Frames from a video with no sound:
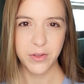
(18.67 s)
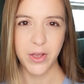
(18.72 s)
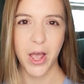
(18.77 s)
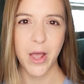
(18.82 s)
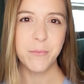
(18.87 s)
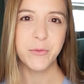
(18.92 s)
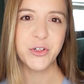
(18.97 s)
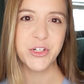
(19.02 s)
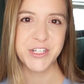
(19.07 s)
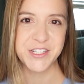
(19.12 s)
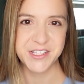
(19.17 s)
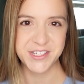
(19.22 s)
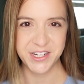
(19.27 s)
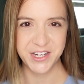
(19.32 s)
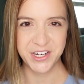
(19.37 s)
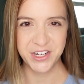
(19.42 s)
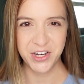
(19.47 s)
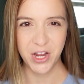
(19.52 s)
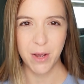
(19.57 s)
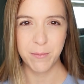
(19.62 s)
I'm
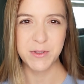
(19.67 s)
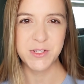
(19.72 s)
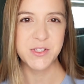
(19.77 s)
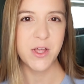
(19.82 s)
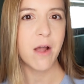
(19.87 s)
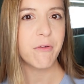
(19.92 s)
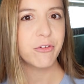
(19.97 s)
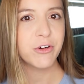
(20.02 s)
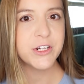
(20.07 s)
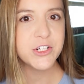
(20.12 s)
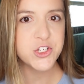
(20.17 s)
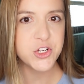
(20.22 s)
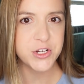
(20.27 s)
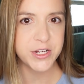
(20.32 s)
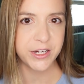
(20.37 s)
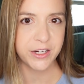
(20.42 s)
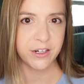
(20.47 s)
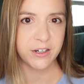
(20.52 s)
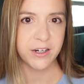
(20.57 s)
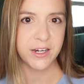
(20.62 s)
Kristen, I'm a software
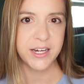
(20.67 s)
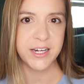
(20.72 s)
engineer,